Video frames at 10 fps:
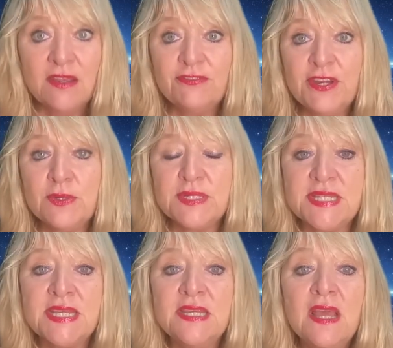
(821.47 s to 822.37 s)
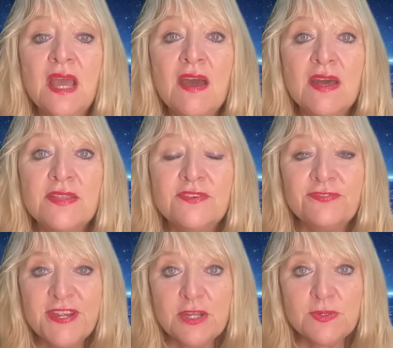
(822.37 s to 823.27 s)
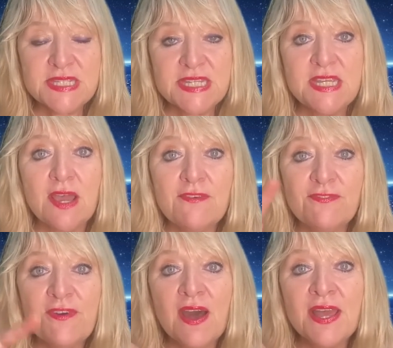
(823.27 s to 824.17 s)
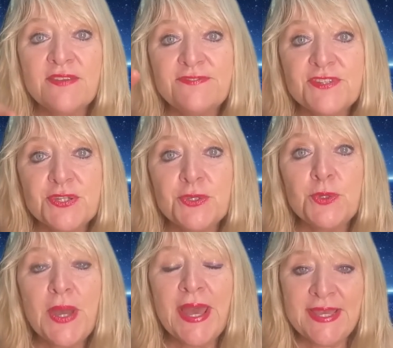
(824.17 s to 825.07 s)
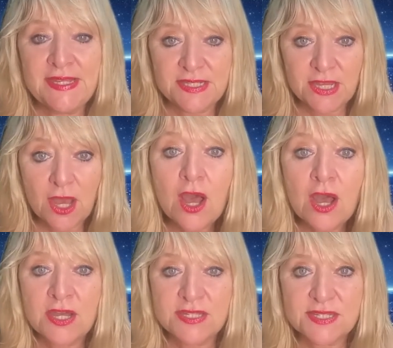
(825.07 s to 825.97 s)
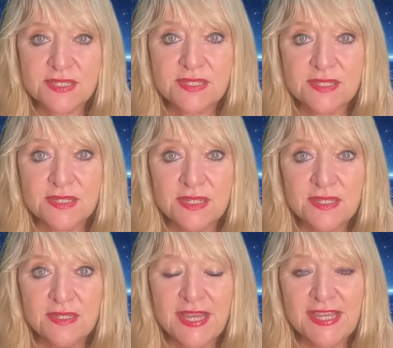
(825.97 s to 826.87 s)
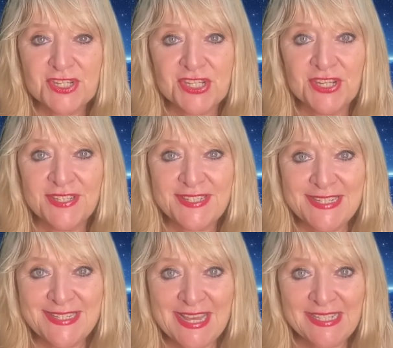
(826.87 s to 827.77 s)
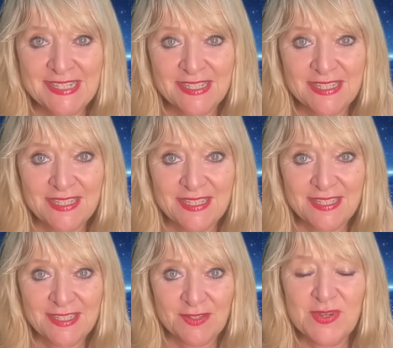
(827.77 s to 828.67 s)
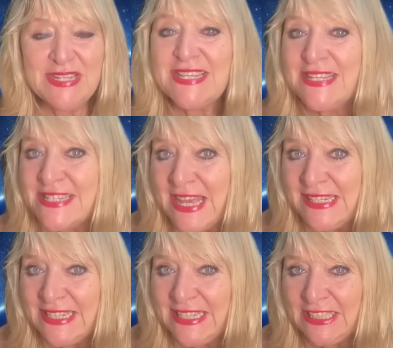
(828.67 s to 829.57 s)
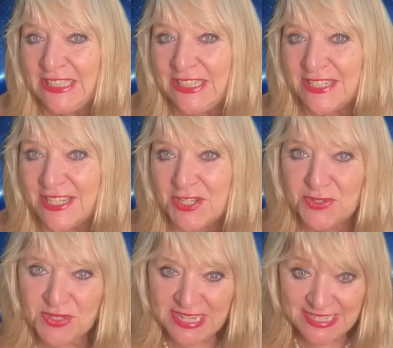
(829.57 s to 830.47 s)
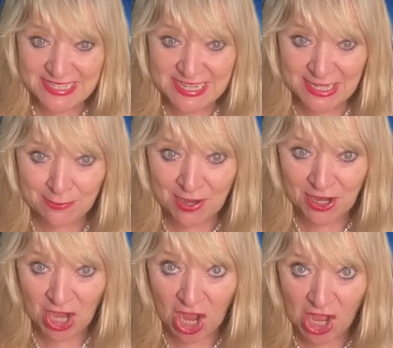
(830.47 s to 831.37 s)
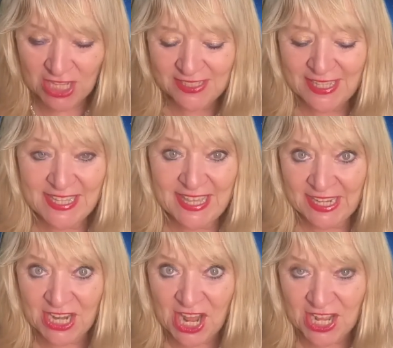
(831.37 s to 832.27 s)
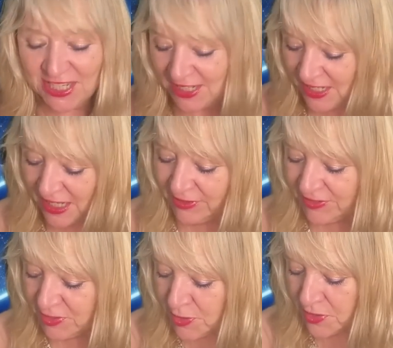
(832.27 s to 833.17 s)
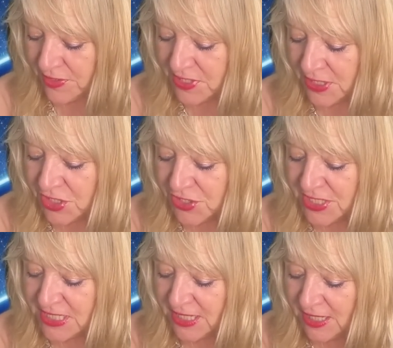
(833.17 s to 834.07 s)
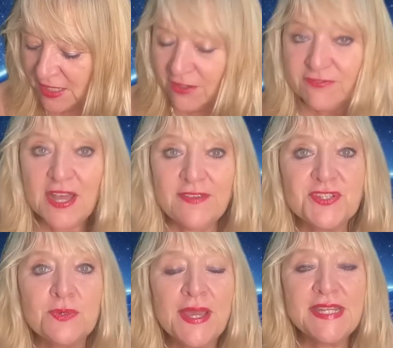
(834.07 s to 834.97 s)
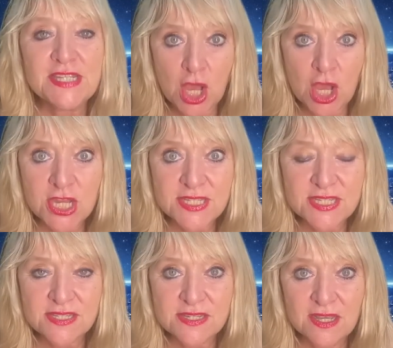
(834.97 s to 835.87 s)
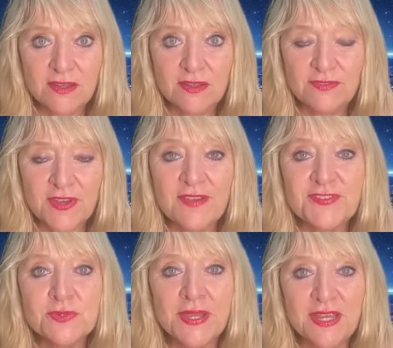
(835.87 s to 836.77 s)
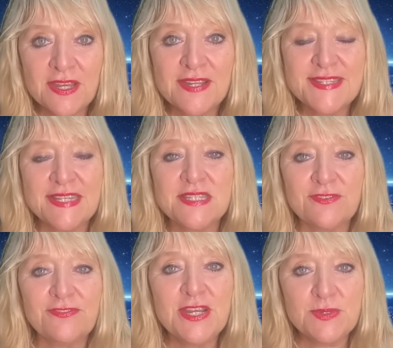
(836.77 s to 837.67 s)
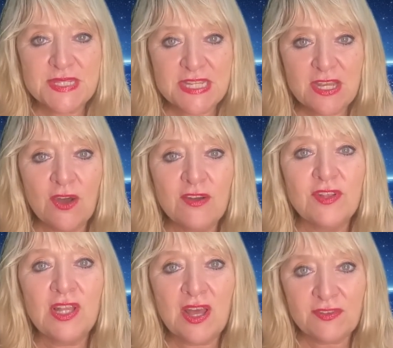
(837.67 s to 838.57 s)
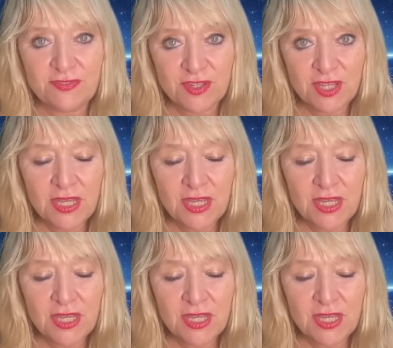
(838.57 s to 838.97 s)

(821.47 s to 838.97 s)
Frequency. The frequency of 528 hertz, H-E-R-T-Z. We say Z in England. You say Z in America and Canada. I've lived in both those countries. 528 hertz. 528 hertz is the frequency of love.